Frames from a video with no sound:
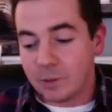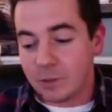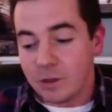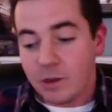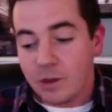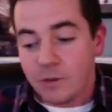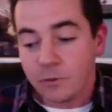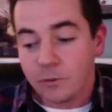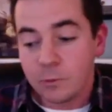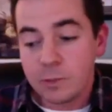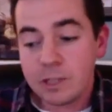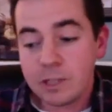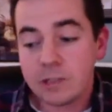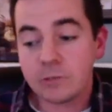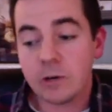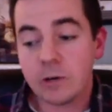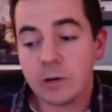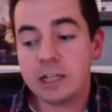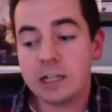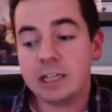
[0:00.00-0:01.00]
For me, the
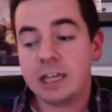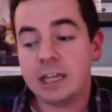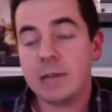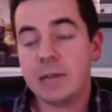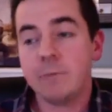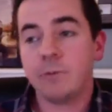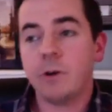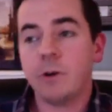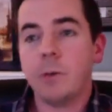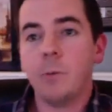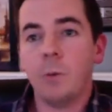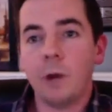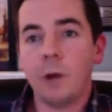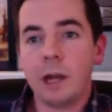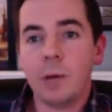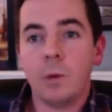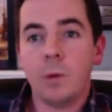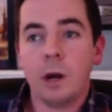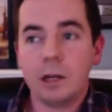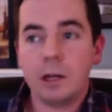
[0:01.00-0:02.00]
writing came from what
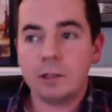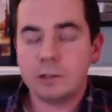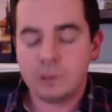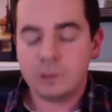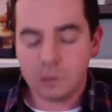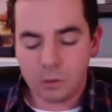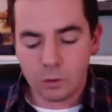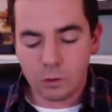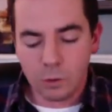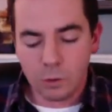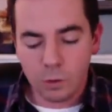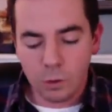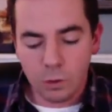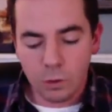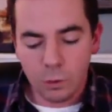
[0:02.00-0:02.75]
I wanted to do